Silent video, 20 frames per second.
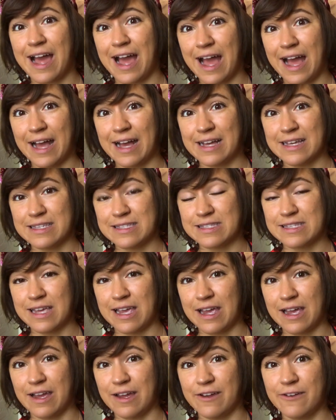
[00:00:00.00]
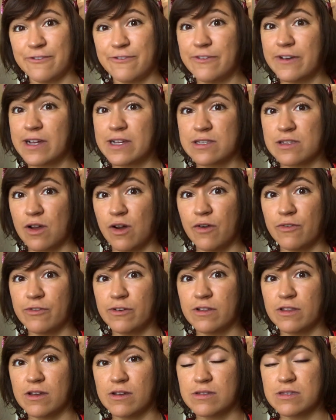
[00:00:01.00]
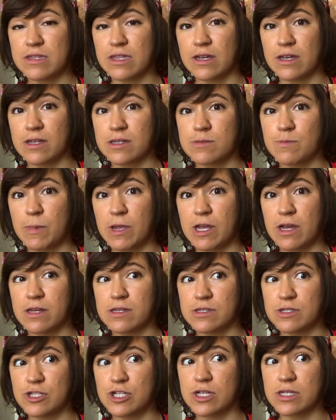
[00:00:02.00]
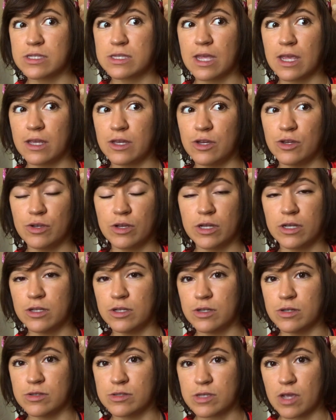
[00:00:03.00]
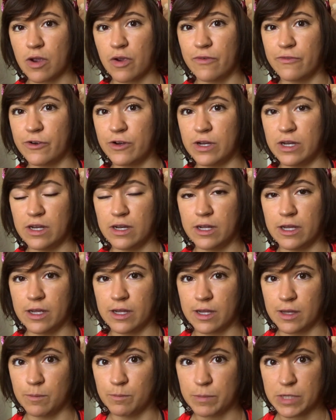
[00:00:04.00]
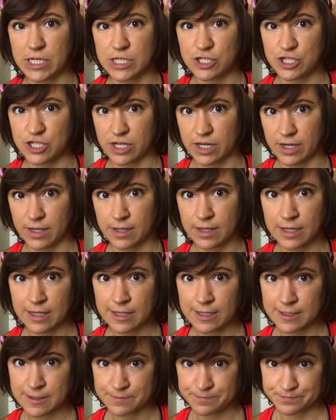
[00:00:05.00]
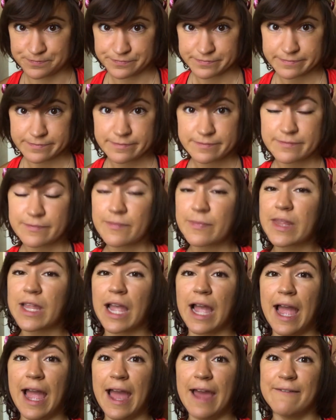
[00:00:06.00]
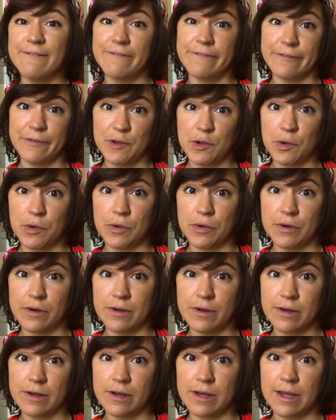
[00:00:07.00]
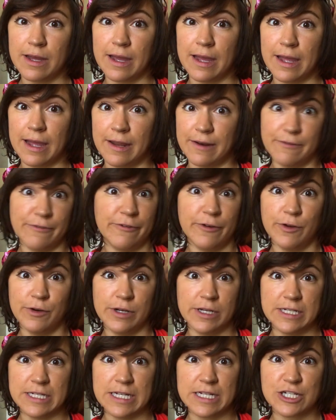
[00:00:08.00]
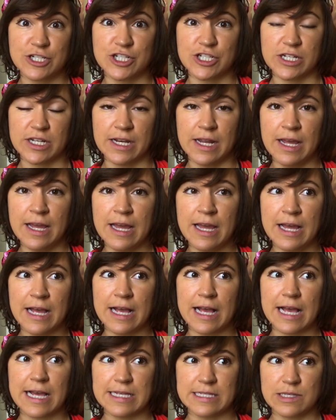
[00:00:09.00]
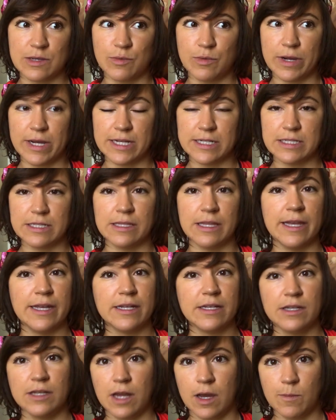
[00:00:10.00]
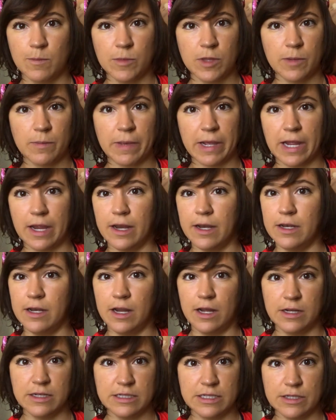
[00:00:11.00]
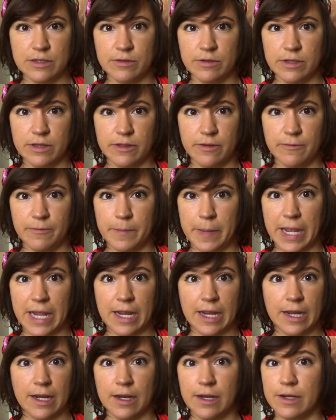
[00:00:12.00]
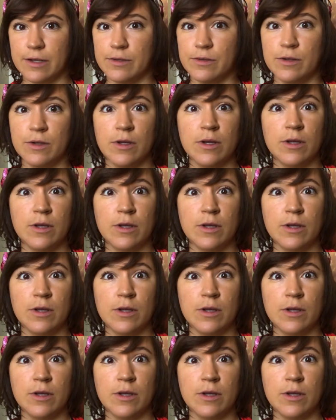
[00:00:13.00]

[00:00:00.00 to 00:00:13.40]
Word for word: as a fix all for those things because just like you can use overeating and binging and food and food addiction as a way to like numb the pain, not deal with the pain,